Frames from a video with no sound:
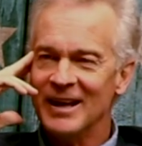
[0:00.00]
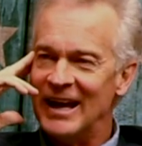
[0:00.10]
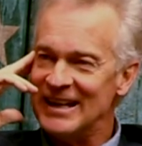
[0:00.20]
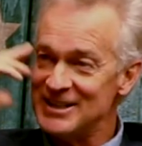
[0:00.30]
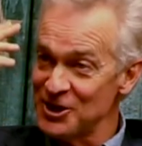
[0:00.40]

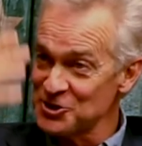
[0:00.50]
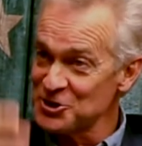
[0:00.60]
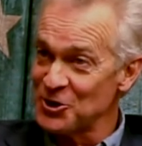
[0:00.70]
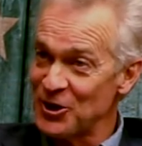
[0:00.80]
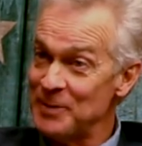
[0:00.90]
And he tells a
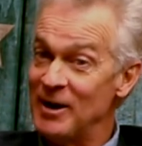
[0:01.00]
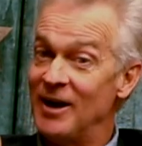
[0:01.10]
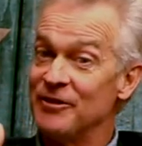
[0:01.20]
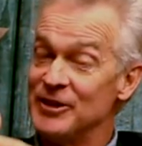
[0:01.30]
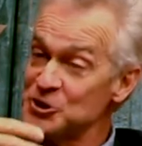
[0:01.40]
story
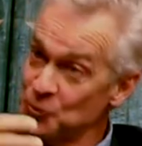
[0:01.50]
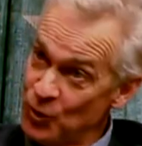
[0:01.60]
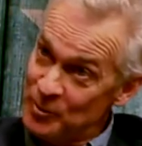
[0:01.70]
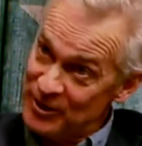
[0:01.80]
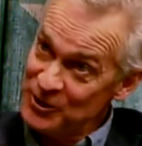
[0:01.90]
about this
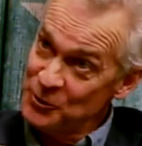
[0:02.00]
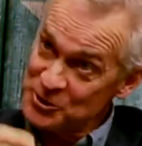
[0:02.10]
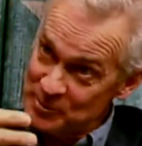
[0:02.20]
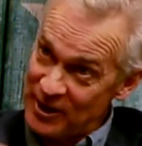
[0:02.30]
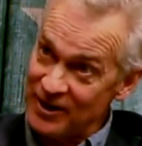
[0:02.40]
woman who was
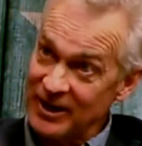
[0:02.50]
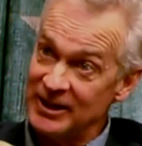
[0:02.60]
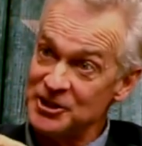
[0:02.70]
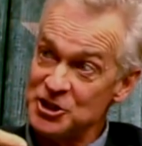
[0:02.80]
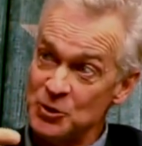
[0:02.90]
American
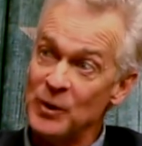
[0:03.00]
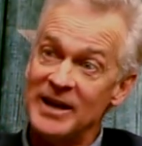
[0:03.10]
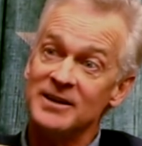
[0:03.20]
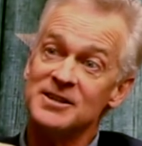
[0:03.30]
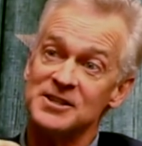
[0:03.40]
and she
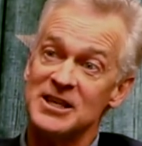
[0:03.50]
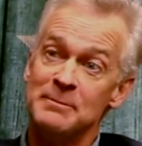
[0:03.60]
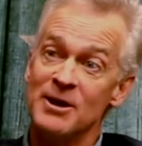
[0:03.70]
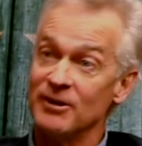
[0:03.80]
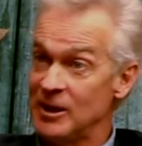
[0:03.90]
went to see
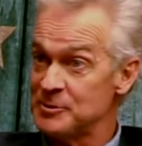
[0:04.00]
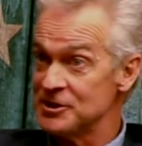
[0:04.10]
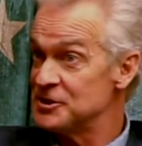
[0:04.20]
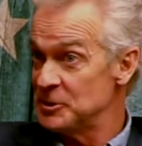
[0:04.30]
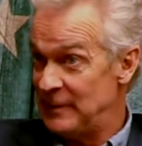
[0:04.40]
Mel
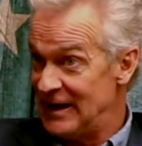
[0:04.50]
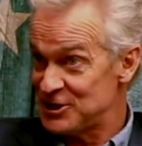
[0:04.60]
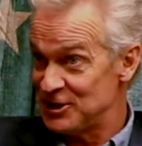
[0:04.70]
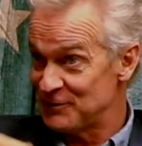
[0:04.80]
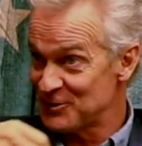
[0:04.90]
Gibson's The
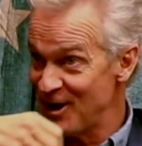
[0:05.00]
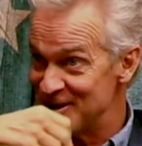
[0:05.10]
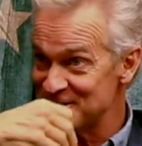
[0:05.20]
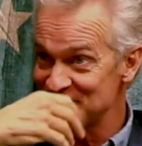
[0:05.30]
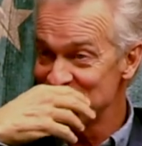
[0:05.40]
Passion of the
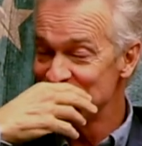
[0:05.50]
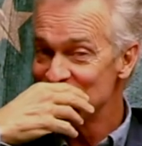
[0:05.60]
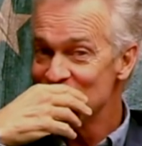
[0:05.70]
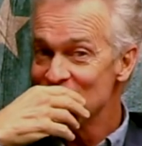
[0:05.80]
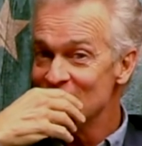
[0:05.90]
Christ.
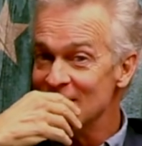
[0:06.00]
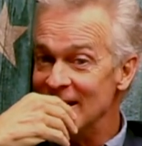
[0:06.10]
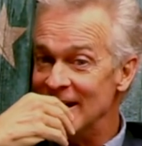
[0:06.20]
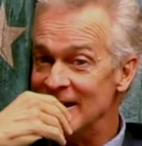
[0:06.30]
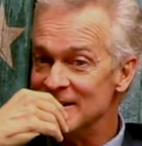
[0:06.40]

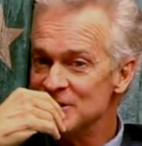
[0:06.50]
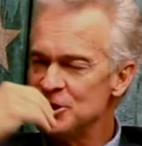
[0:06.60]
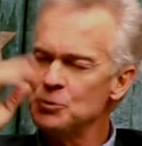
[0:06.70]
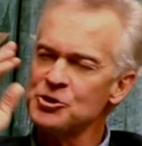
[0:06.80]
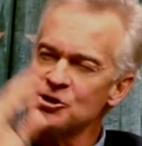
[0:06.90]
And
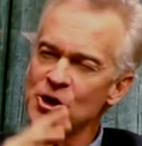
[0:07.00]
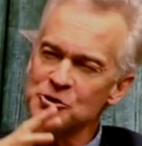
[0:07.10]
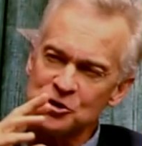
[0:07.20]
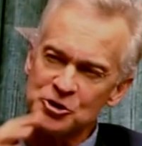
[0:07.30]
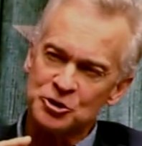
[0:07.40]
she was so
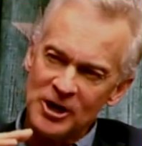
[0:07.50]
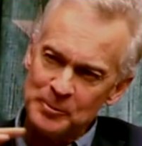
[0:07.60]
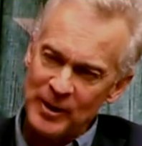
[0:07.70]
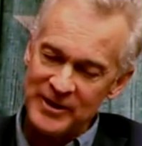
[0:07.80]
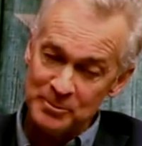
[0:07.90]

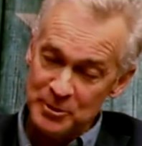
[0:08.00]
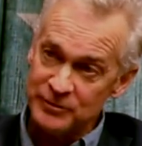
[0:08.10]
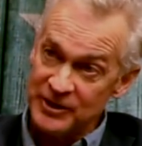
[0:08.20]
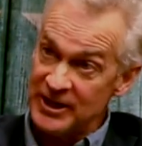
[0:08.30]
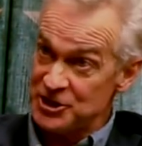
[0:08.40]
struck by the
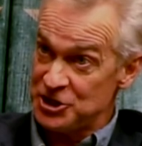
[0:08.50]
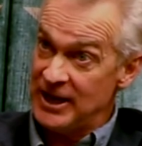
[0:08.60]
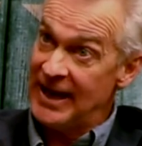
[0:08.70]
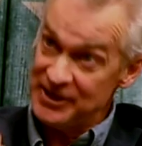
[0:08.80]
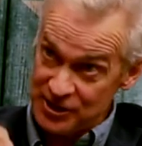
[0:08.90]
movie that she
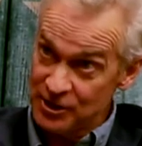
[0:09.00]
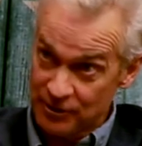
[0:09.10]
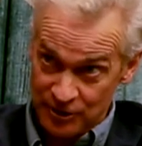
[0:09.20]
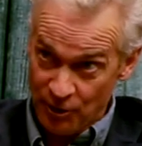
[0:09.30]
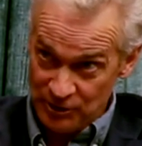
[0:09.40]
had to go to
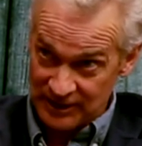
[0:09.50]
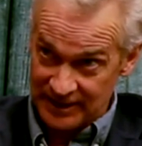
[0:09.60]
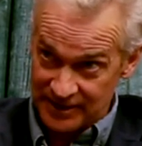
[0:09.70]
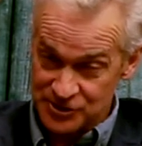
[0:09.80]
the Holy Land.